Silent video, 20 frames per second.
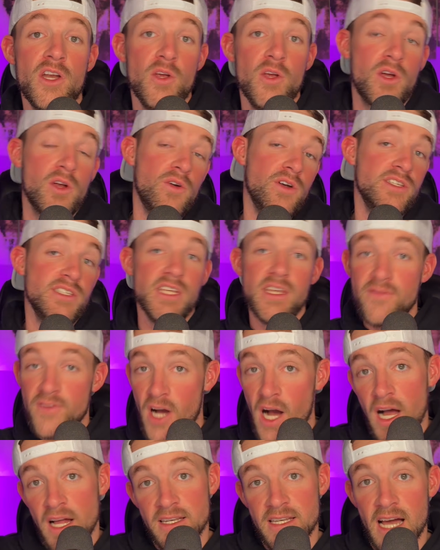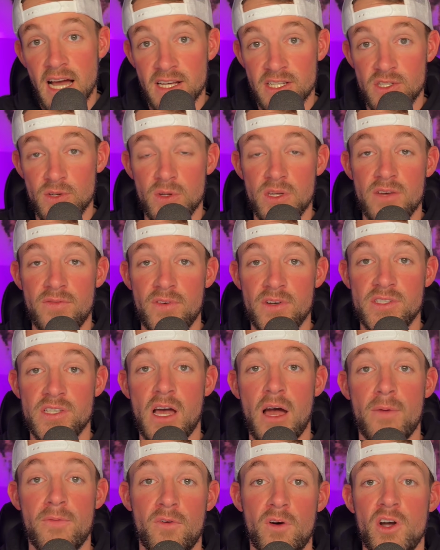you can receive contacts to a different
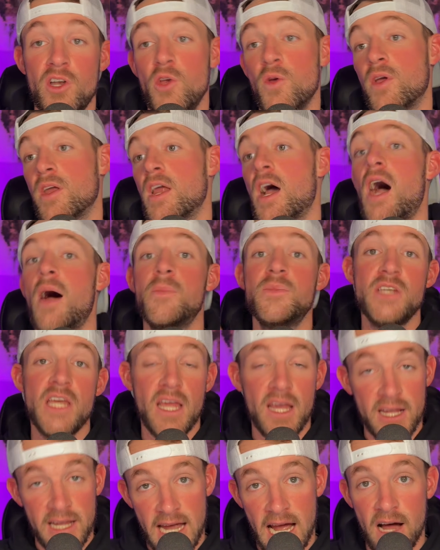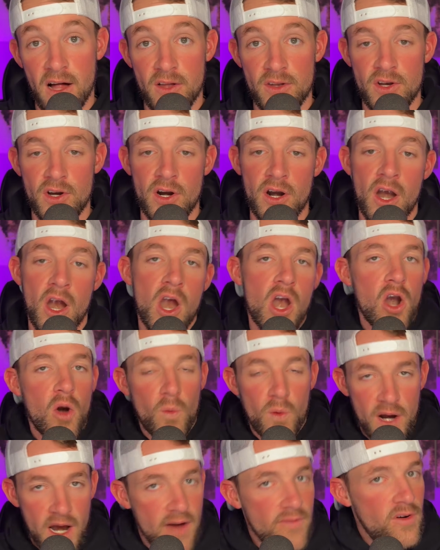software, you can update a calendar
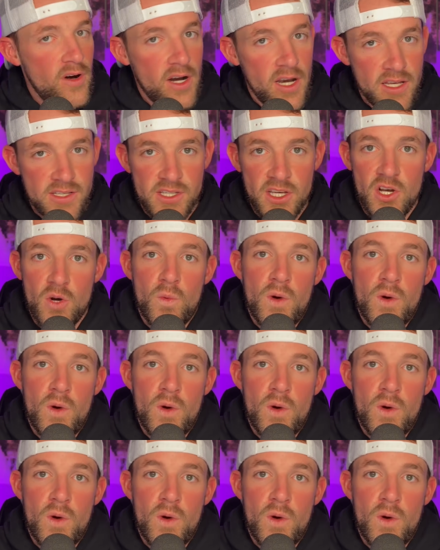or whatever it is that you're